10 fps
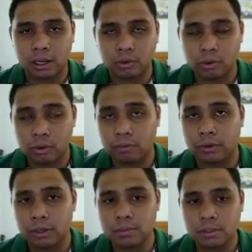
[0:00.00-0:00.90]
Google
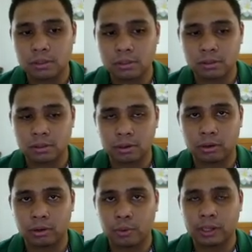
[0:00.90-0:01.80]
Forms.
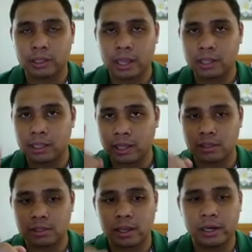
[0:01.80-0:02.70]
So you will take the
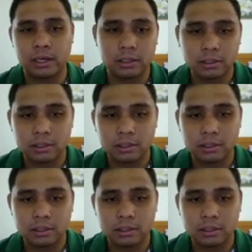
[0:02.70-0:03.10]
test there.